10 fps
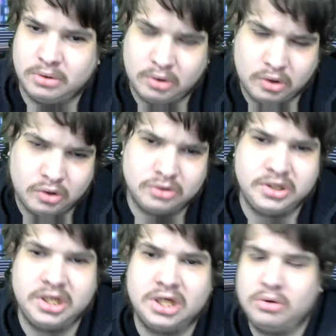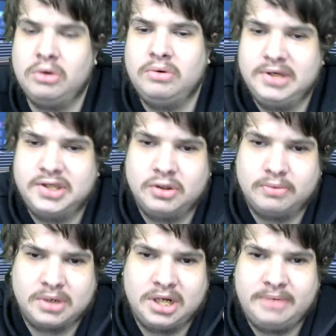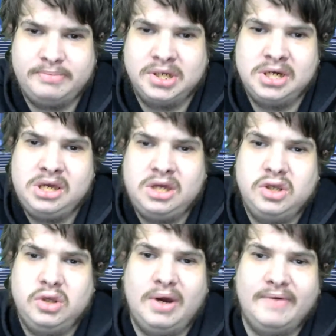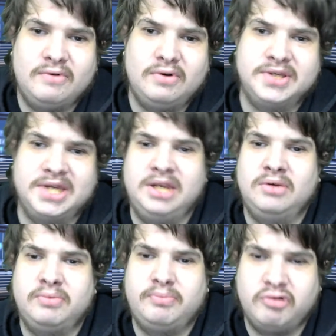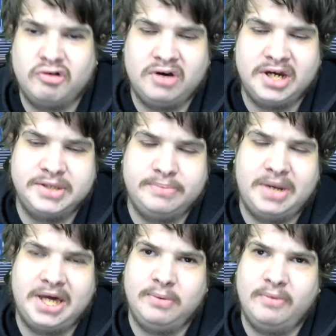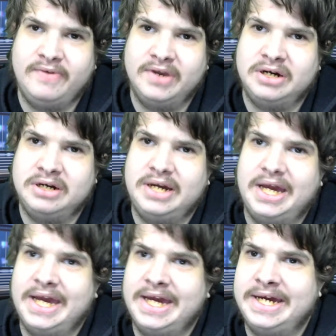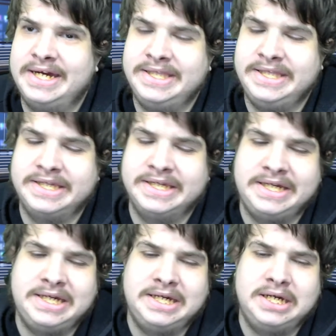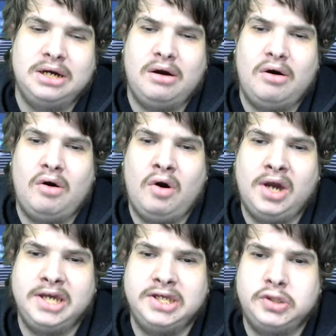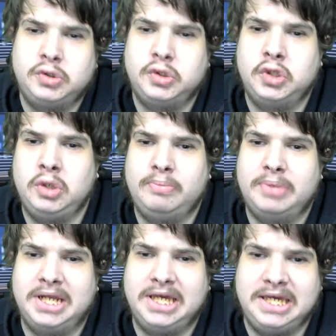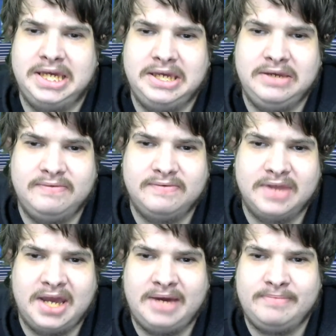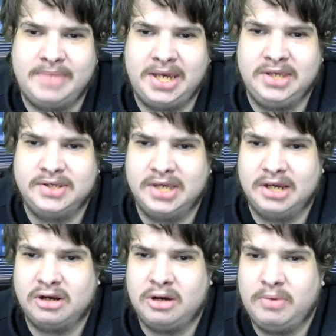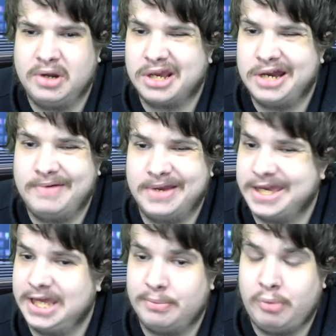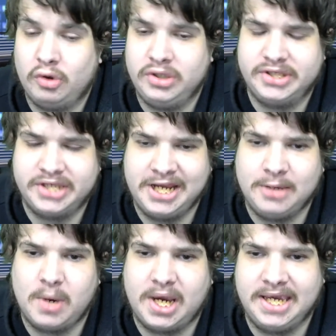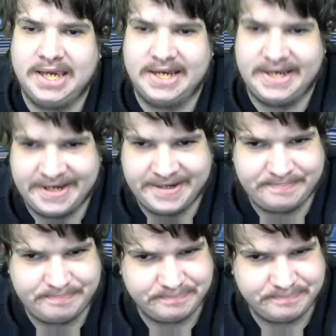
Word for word: or, you know, all these top clubs, you have got a sense of pride to play with you. And I do believe that Man U City are going to want to go out and get the points anyway. Um,